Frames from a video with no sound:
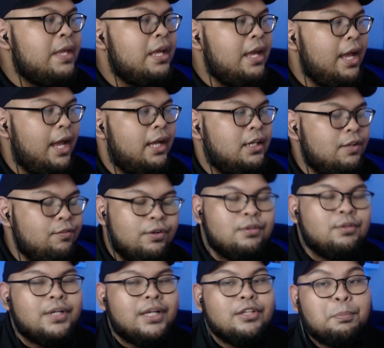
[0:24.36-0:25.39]
And if you're
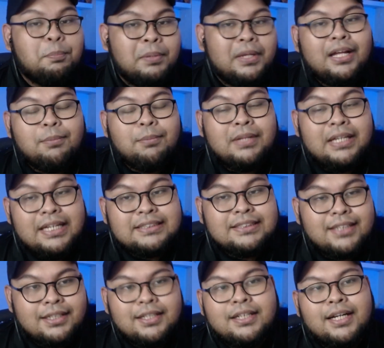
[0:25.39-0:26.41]
looking to pick up these
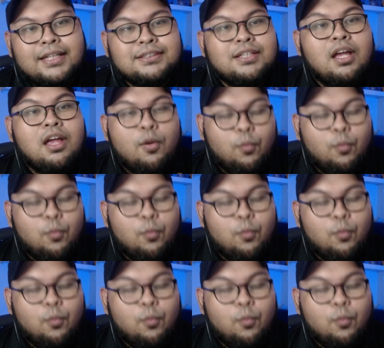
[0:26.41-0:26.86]
starter decks,